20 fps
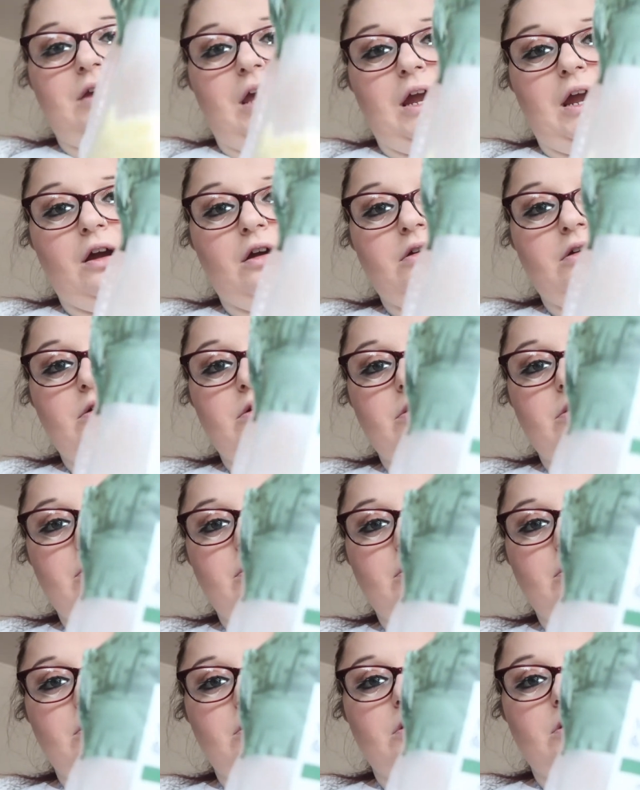here.
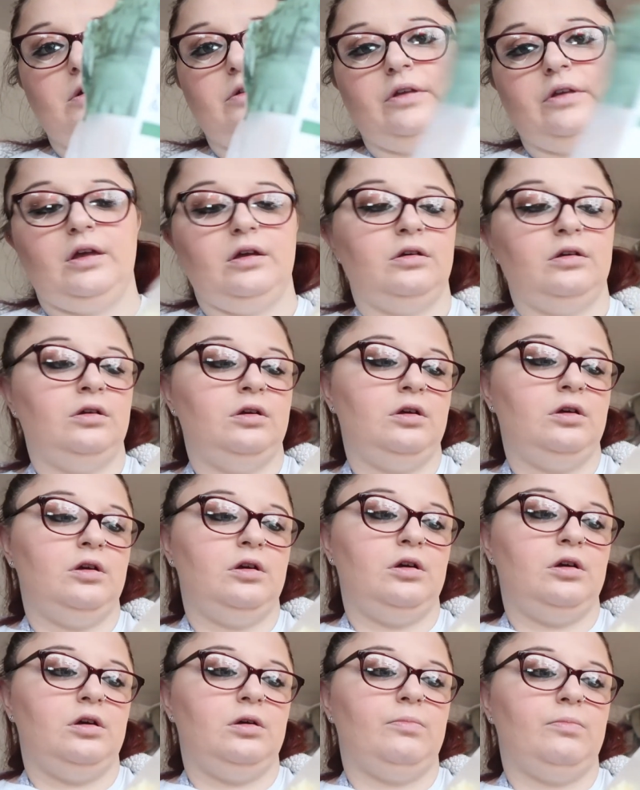Is it?
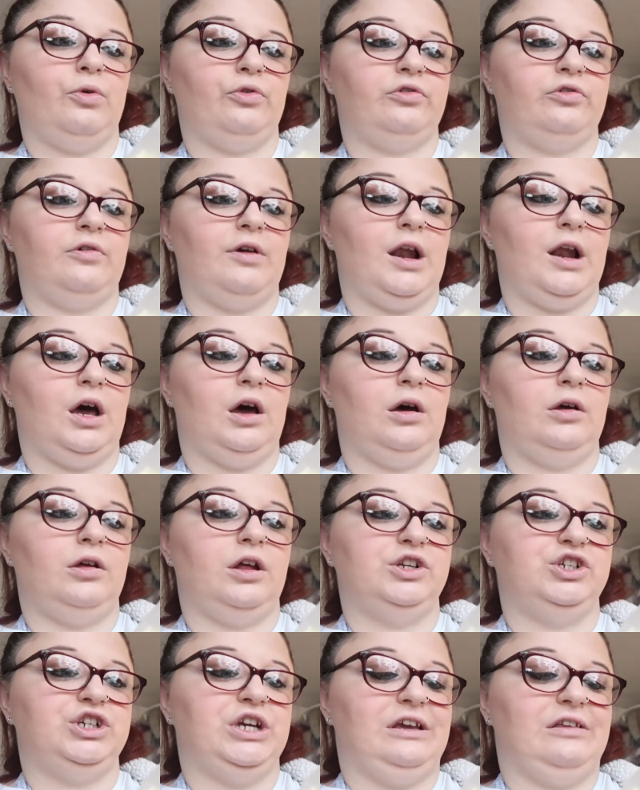Mozzarella
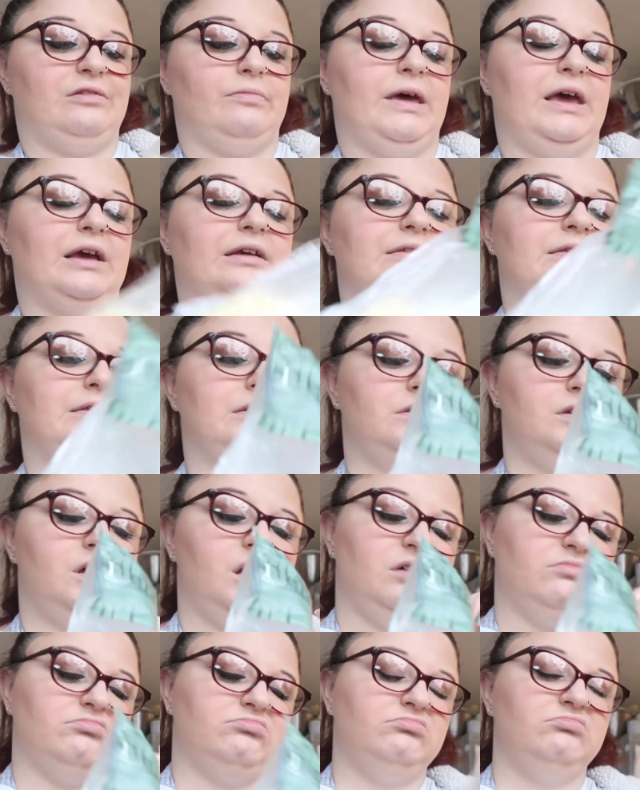and cheese mix.
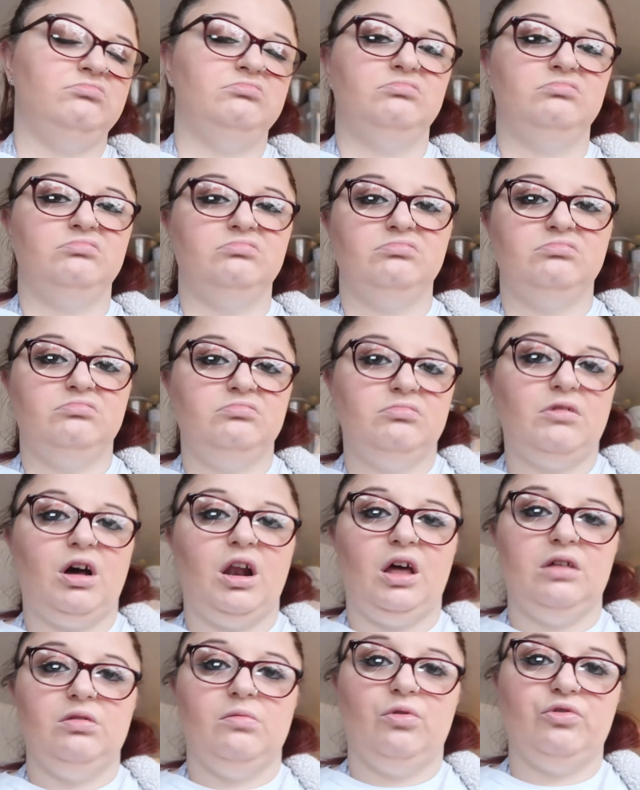Oh, I
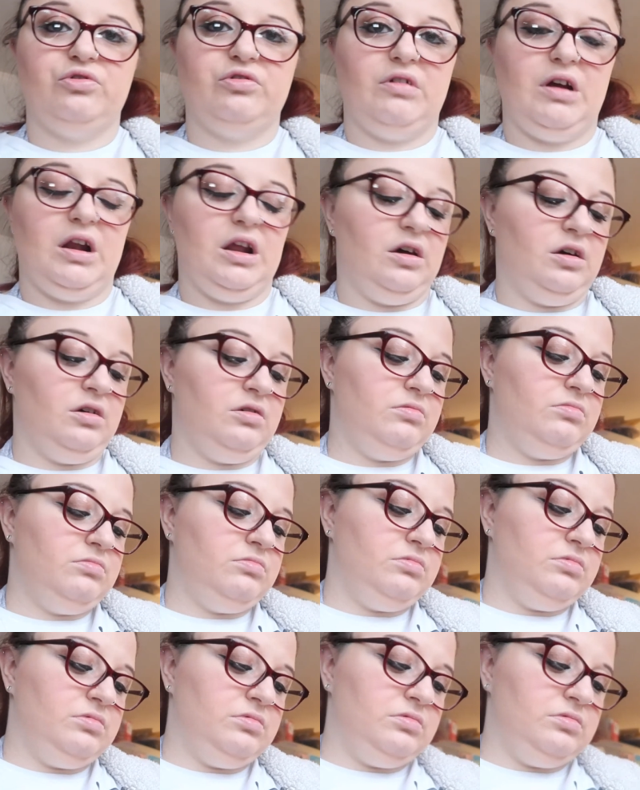like the mozzarella,
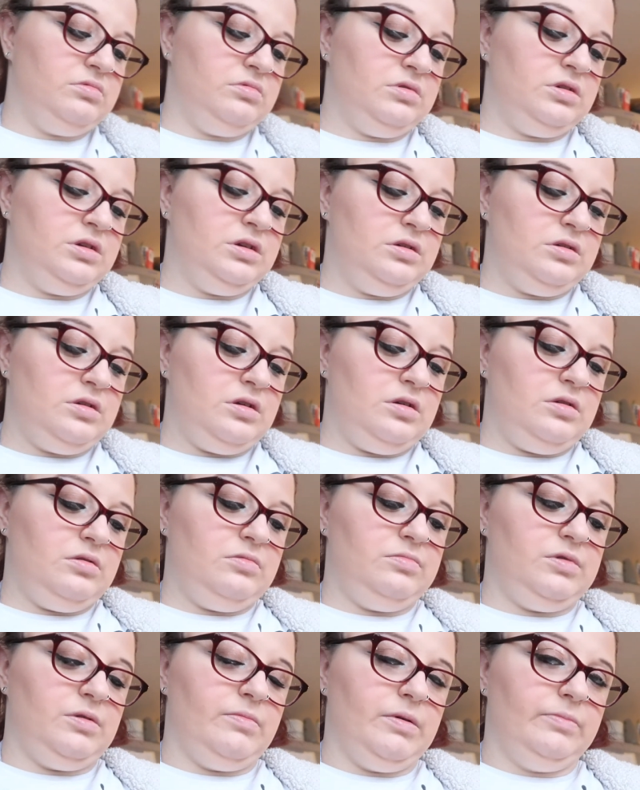
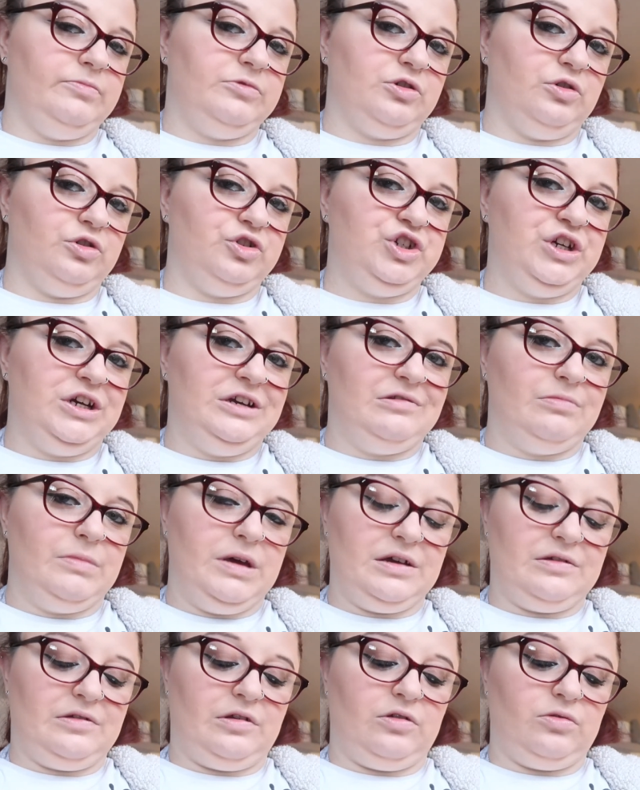but Mum's got cheese
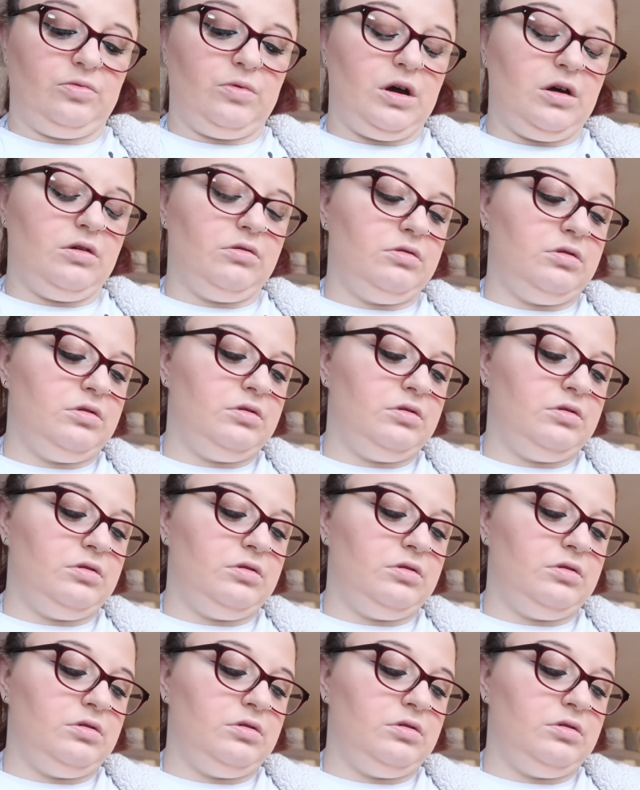mix as well.